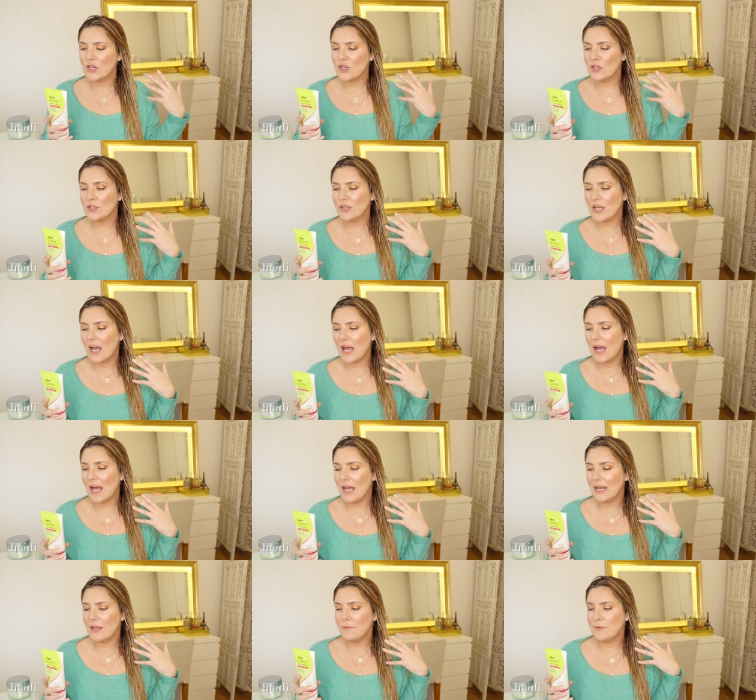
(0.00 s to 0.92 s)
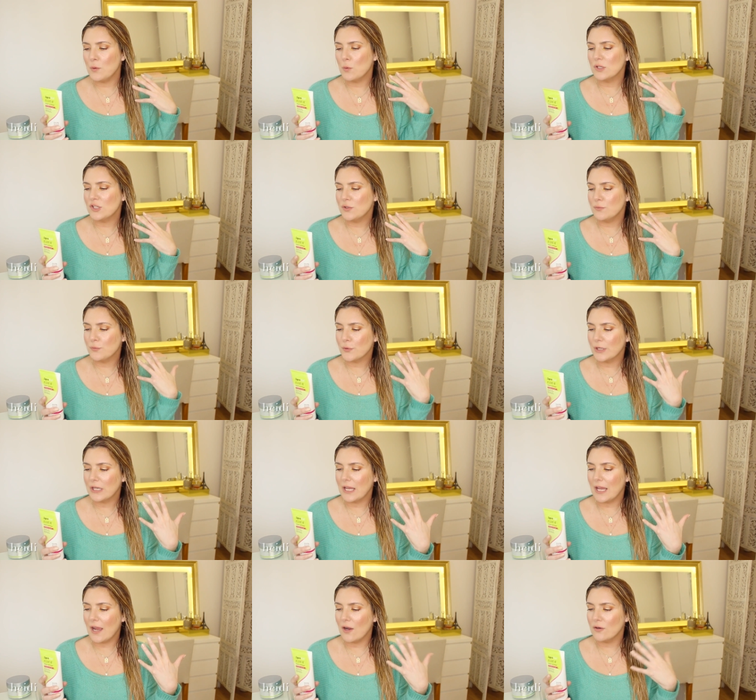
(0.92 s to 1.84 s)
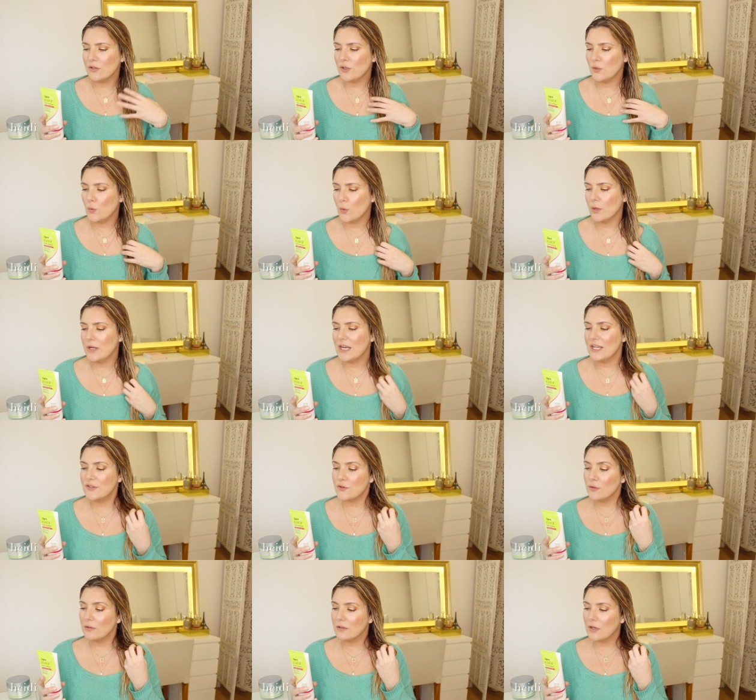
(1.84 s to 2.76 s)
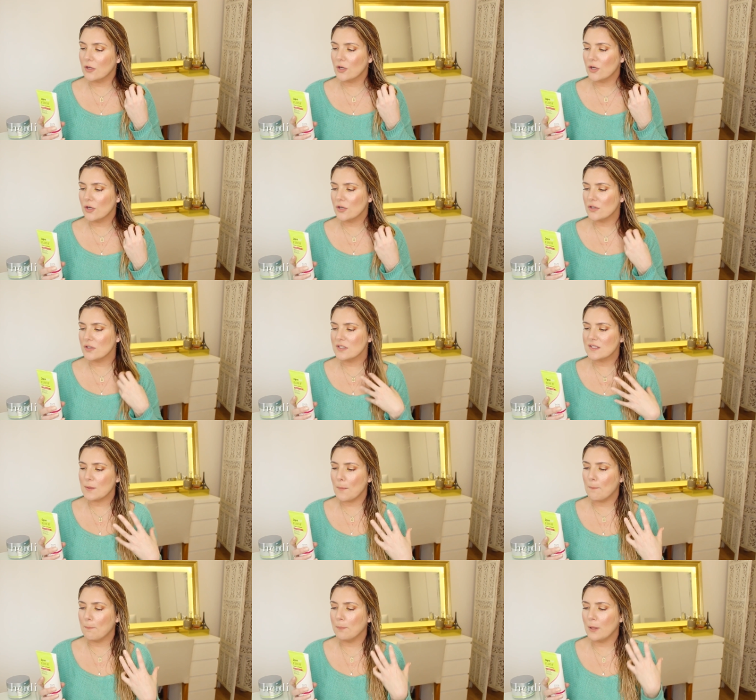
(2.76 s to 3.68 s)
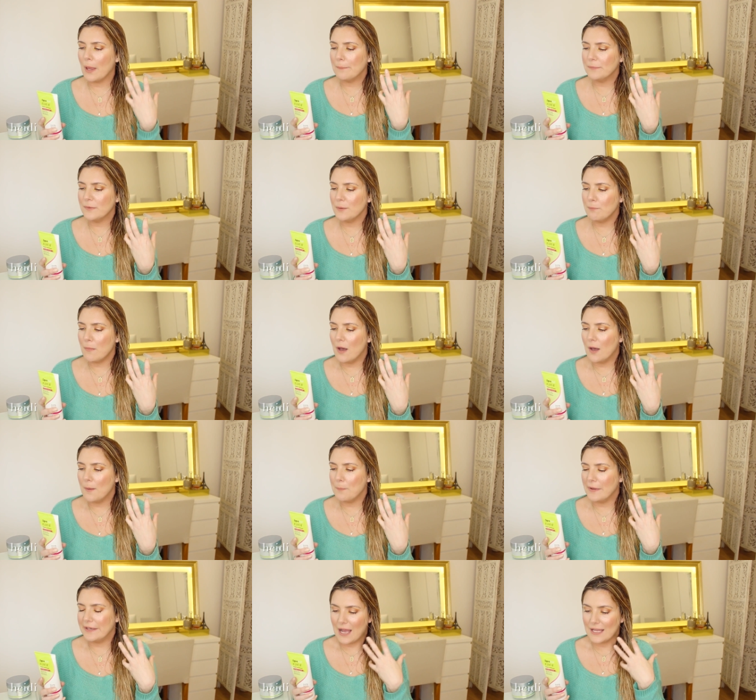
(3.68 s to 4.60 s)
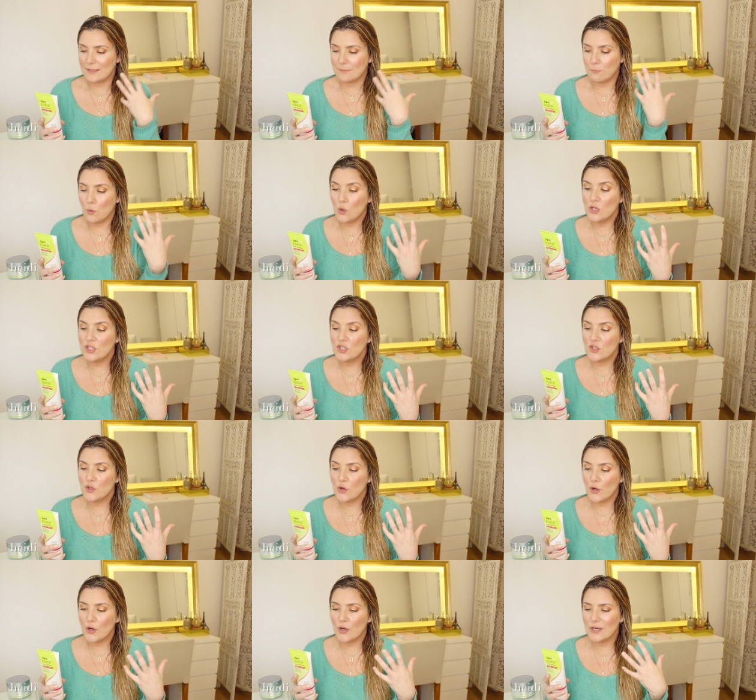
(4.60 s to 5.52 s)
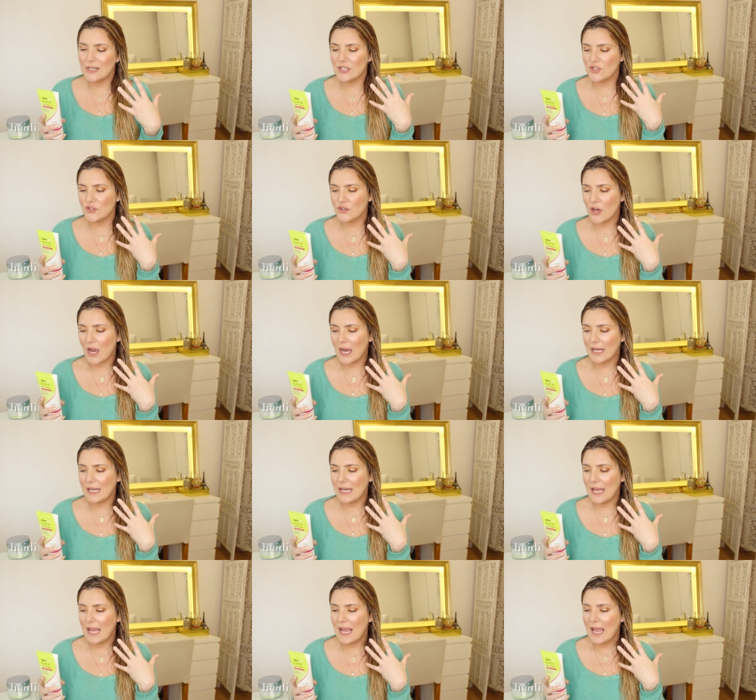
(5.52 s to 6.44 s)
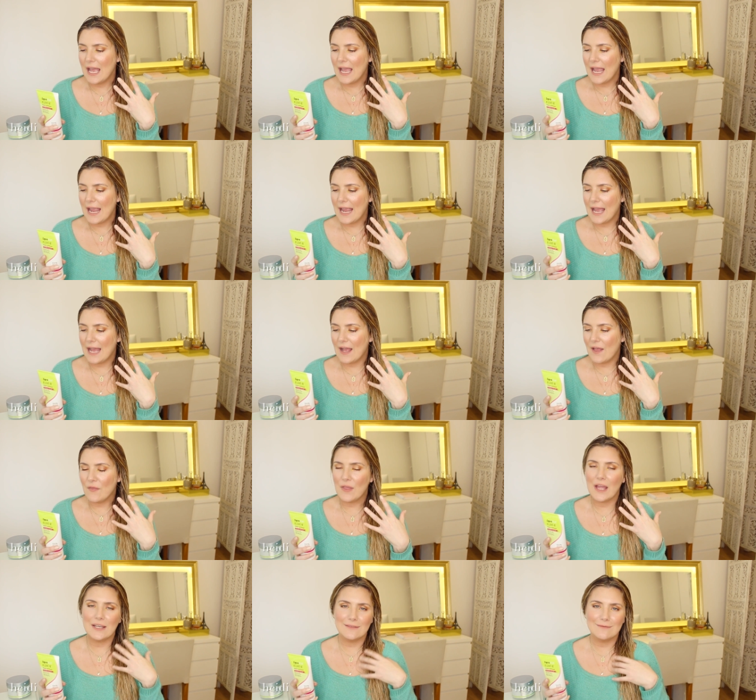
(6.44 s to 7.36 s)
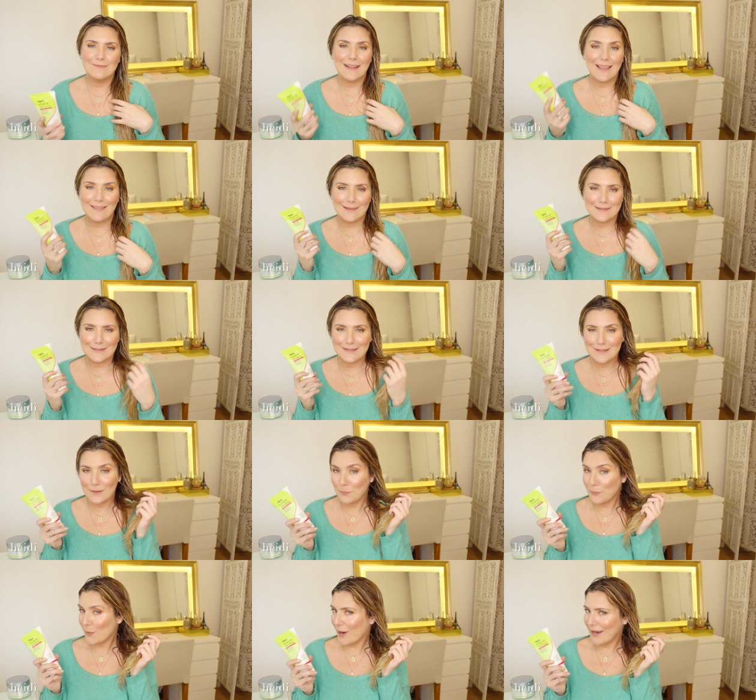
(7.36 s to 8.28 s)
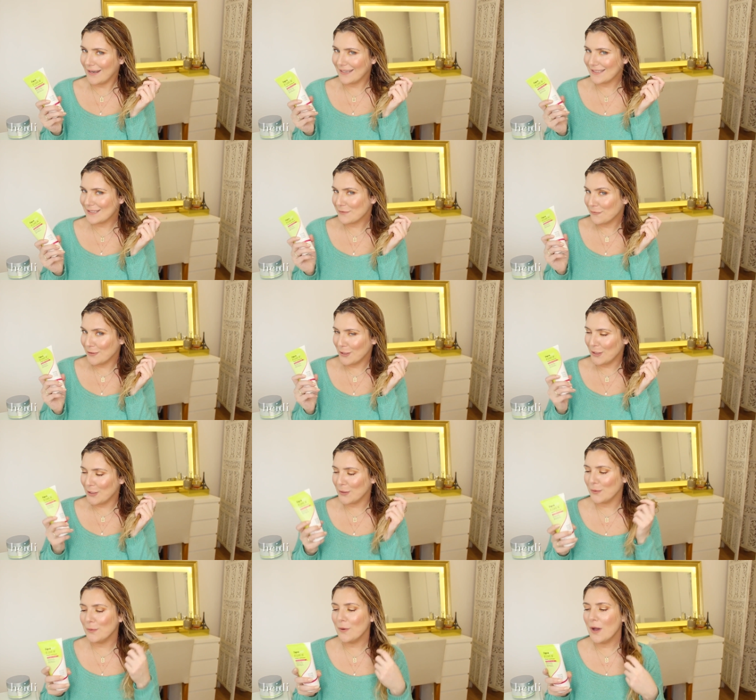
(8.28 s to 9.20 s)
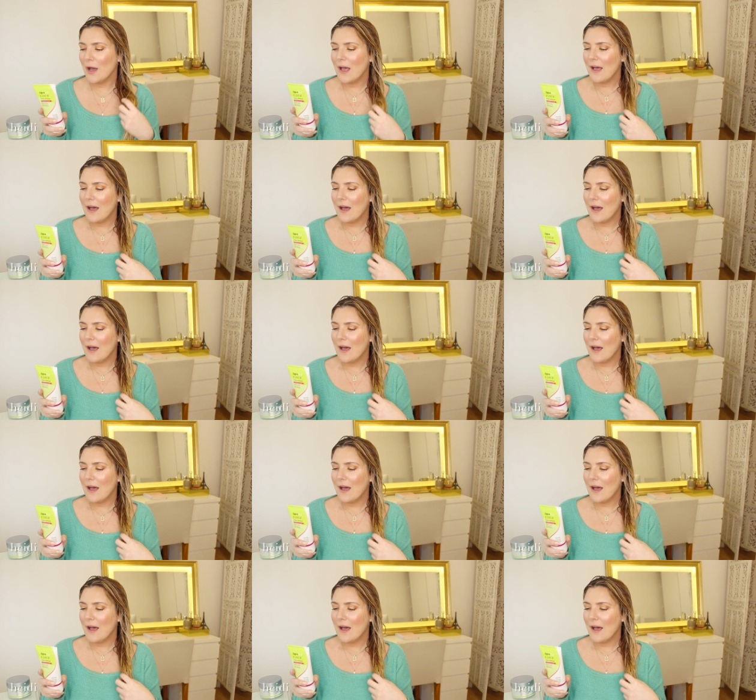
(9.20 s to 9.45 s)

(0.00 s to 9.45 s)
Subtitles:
here that if you want to bring out your natural curls, plump them up, add moisture, shine, then this is the product for you.